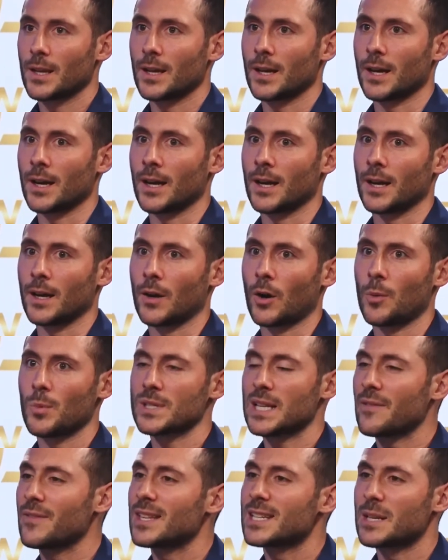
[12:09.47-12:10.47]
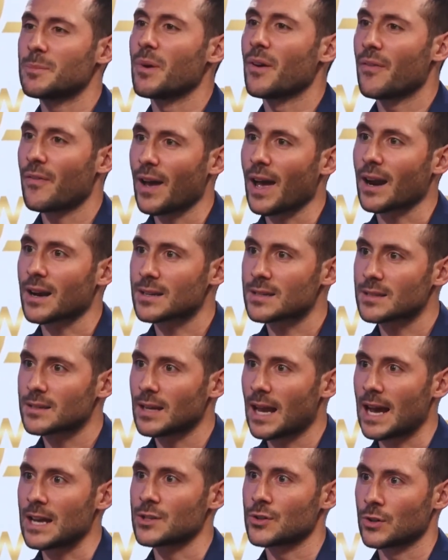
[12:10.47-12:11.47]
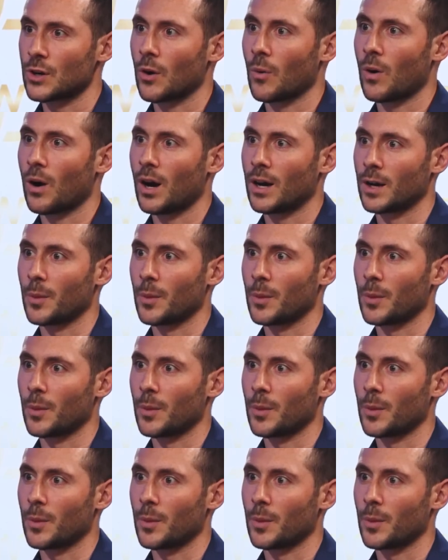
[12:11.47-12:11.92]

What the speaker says: almost having the same effects as you go on,